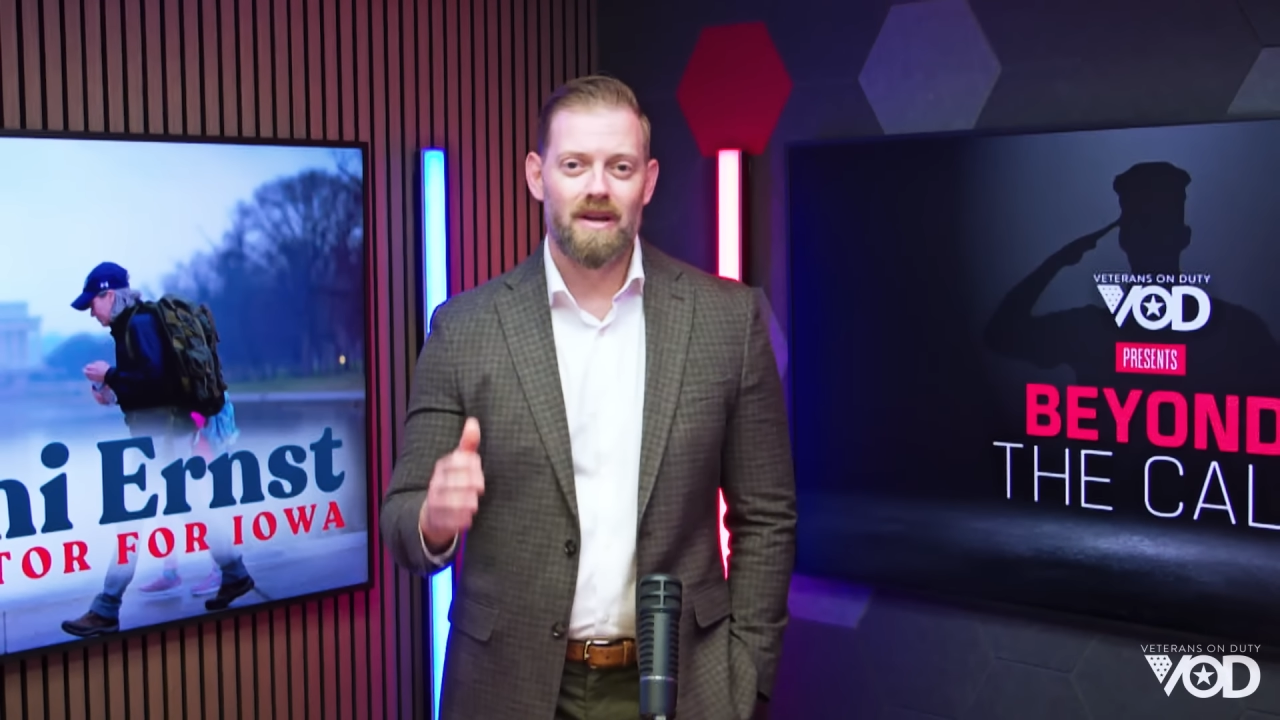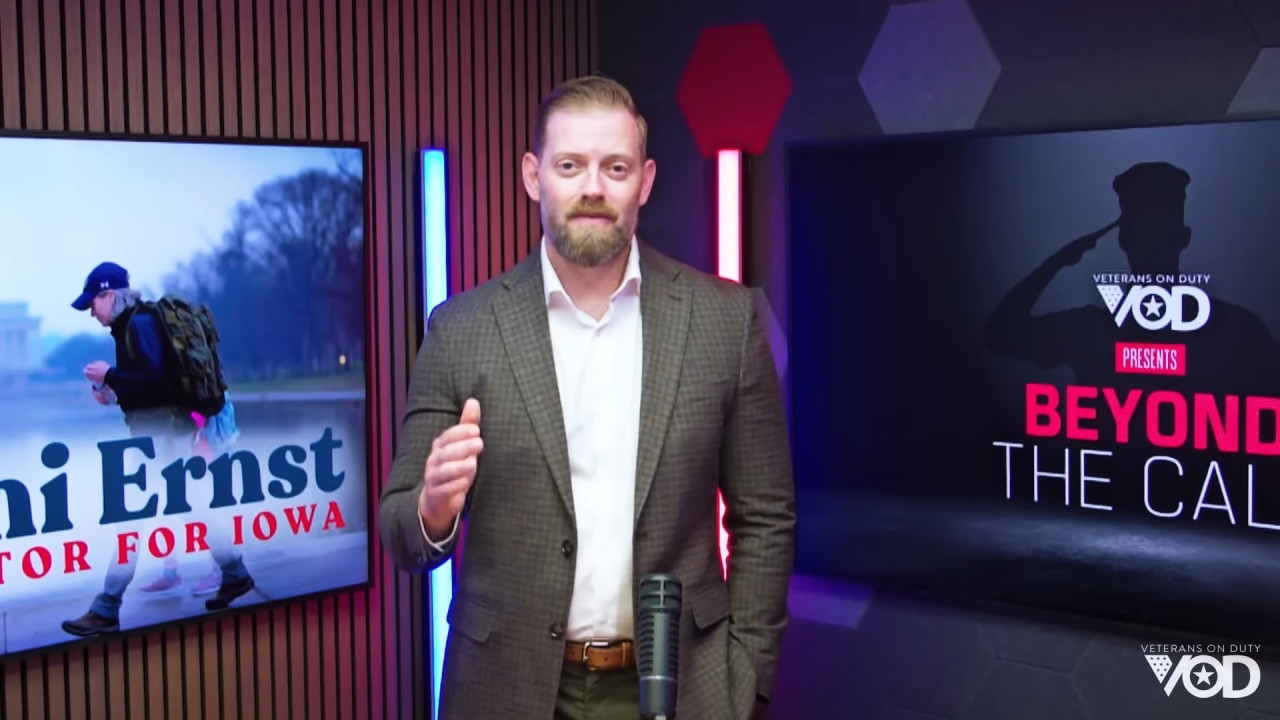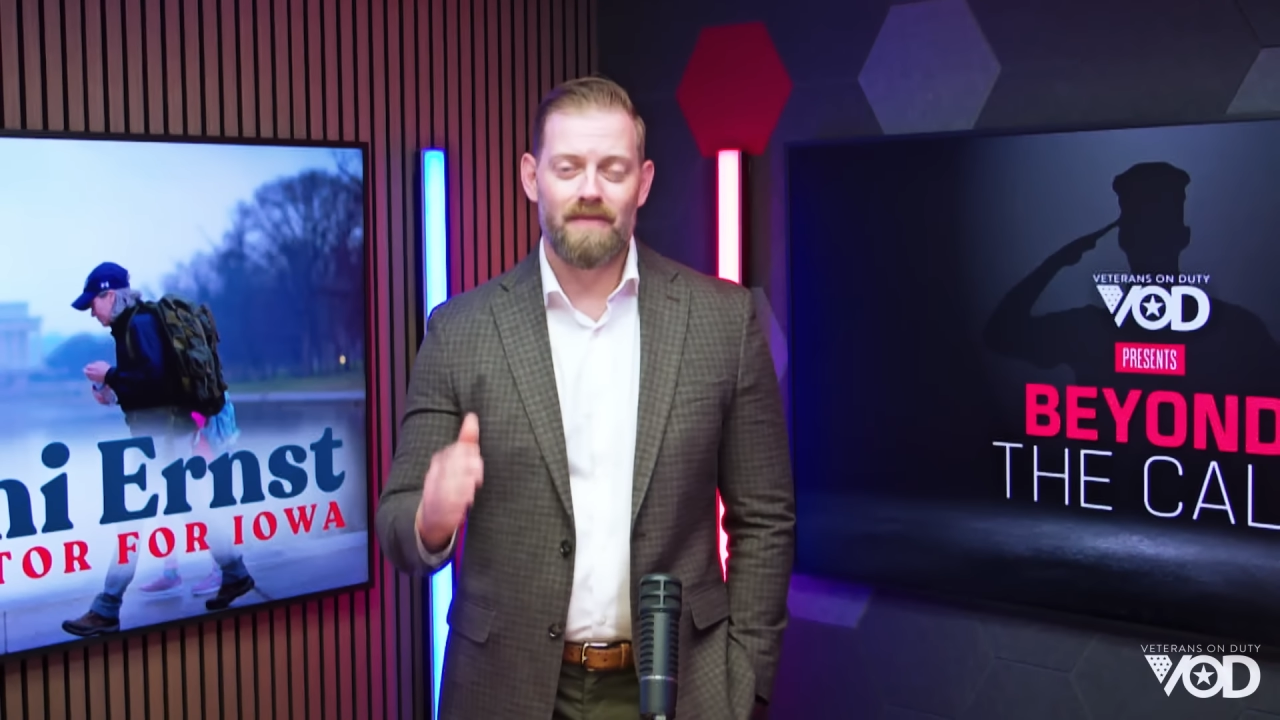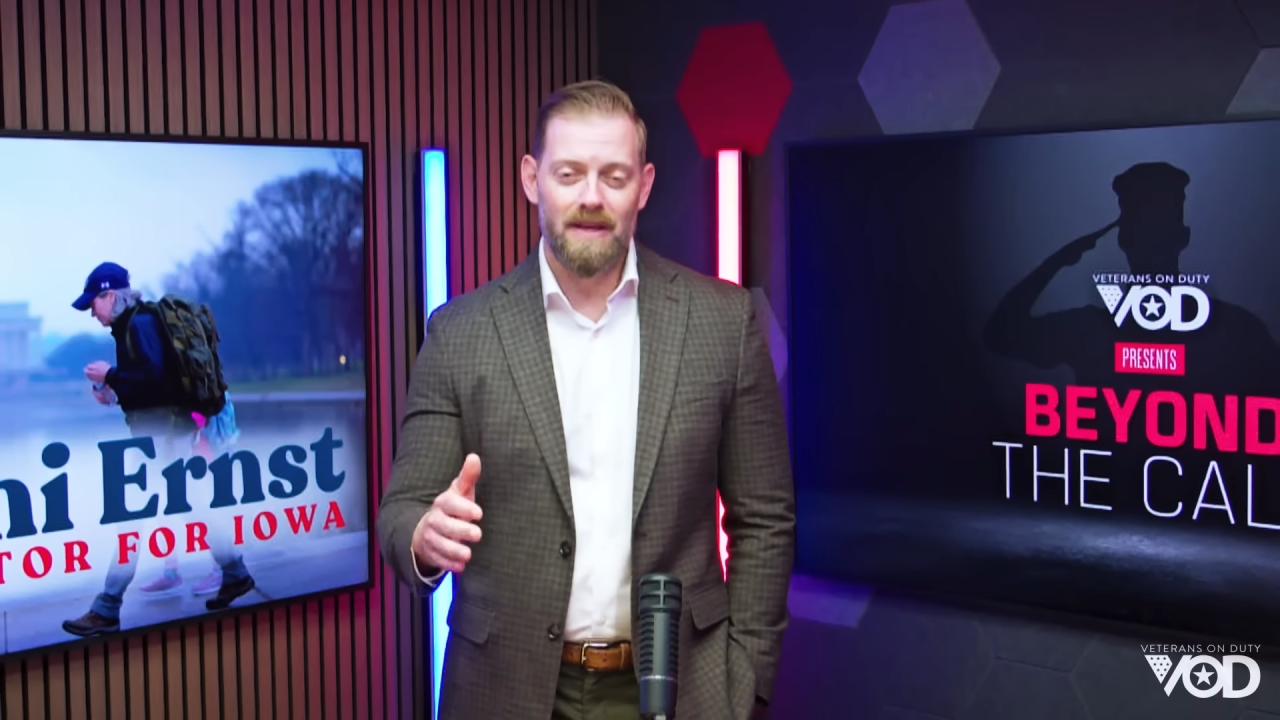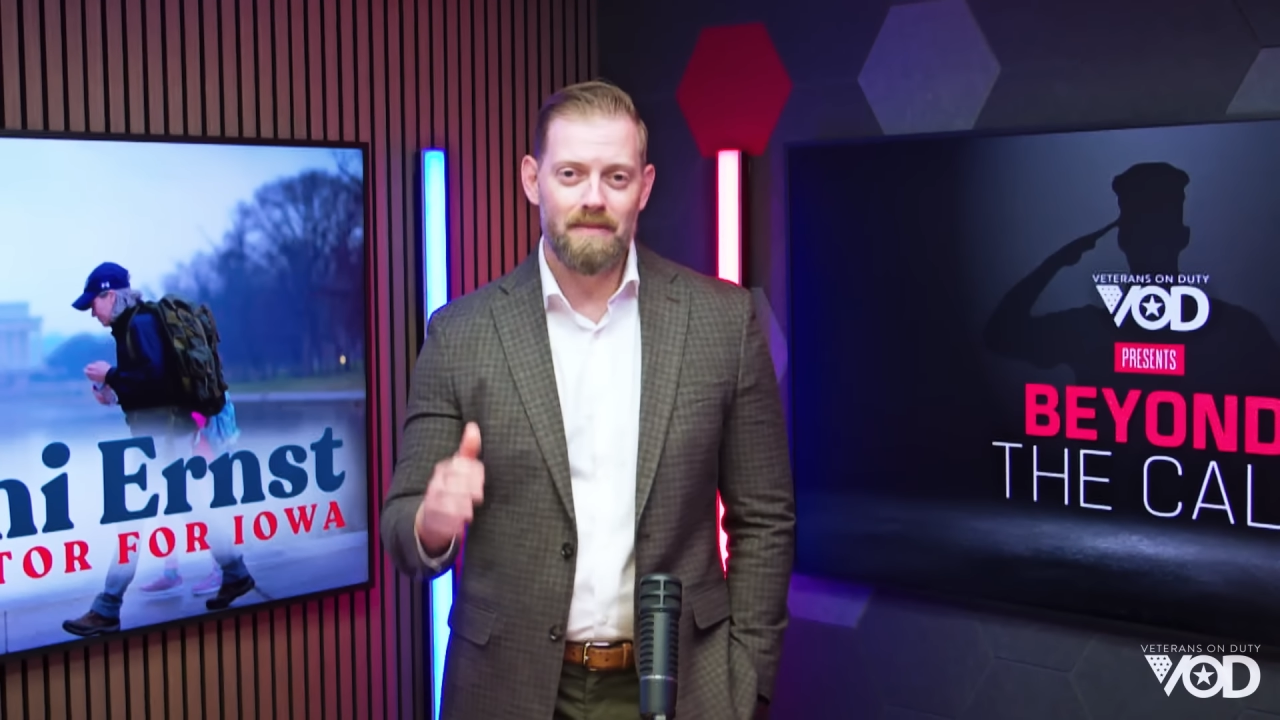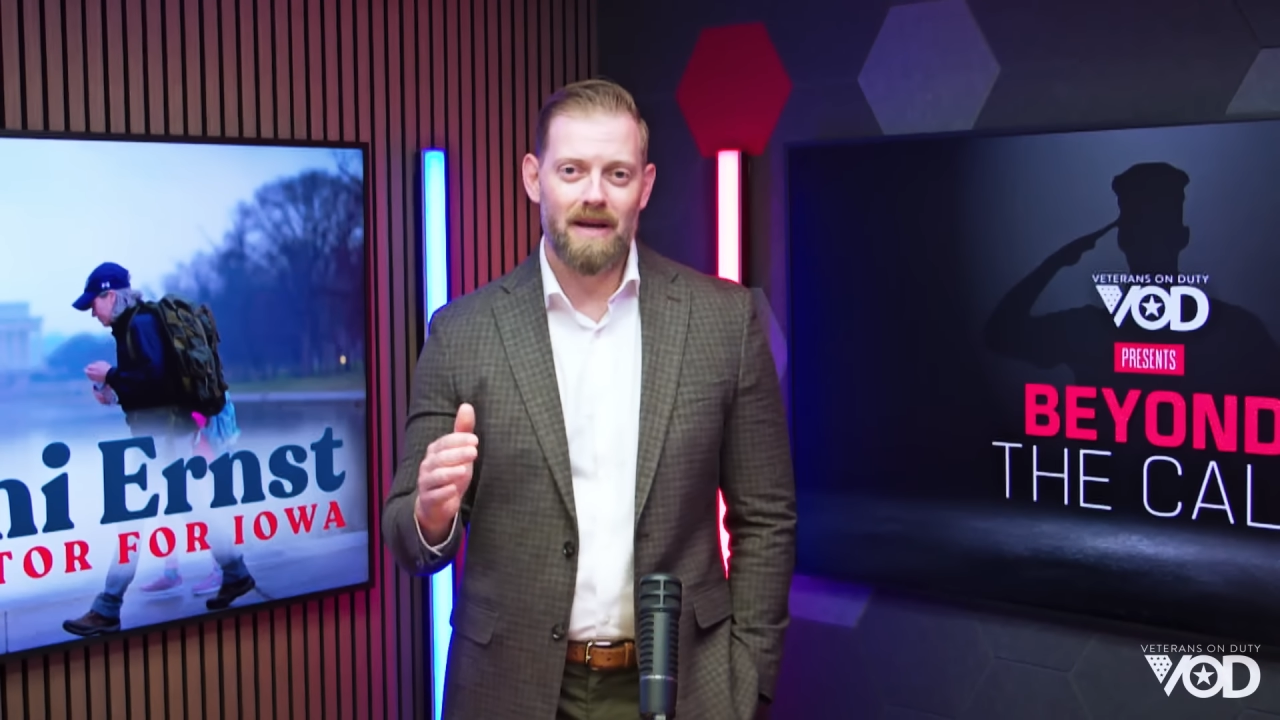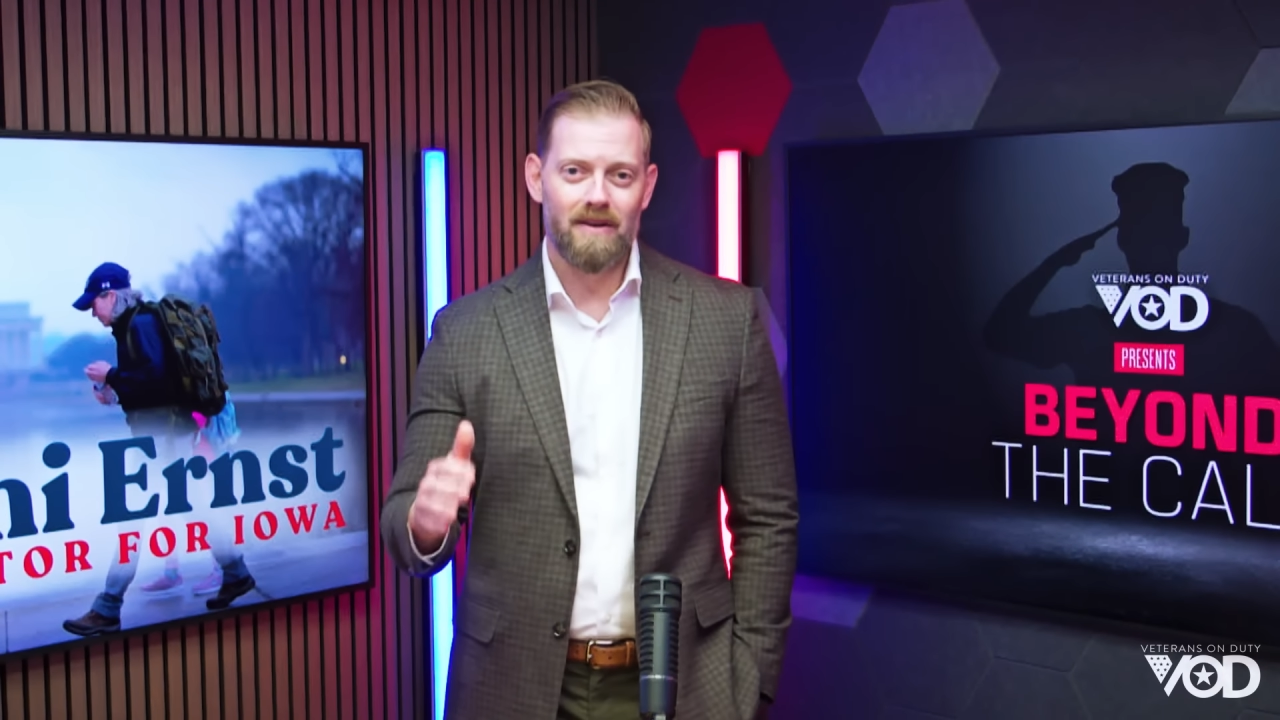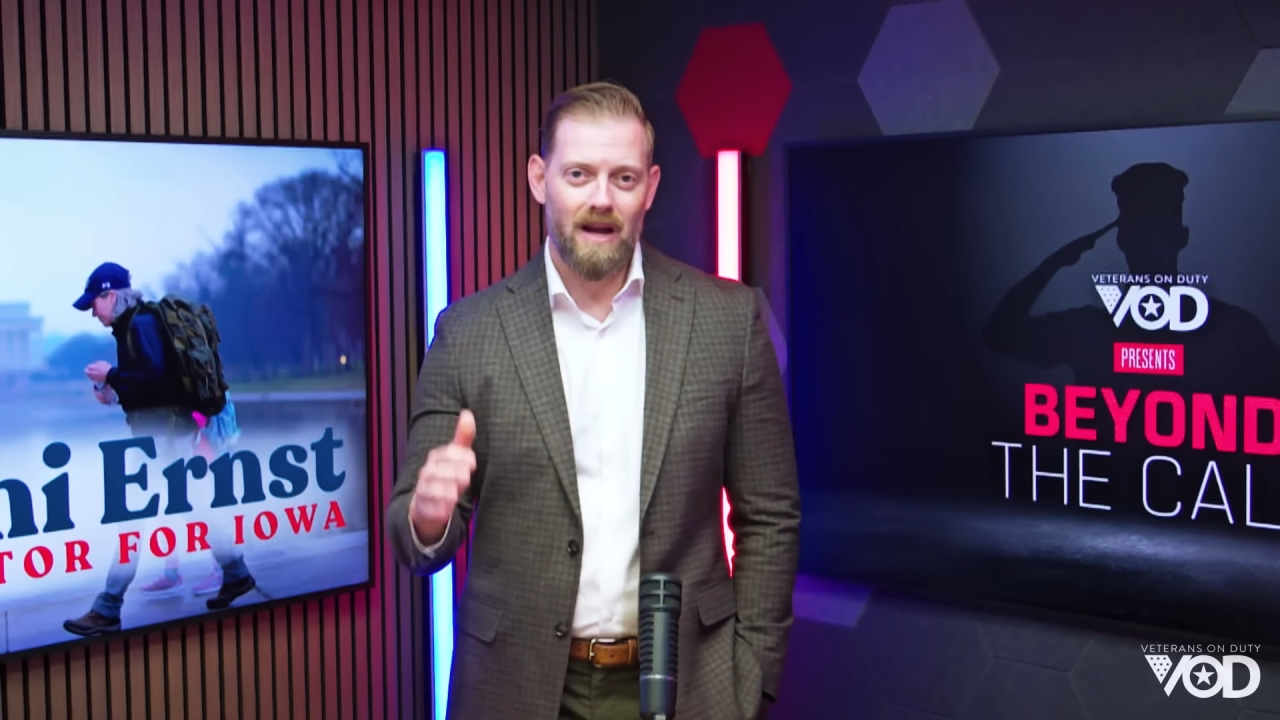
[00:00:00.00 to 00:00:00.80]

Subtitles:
female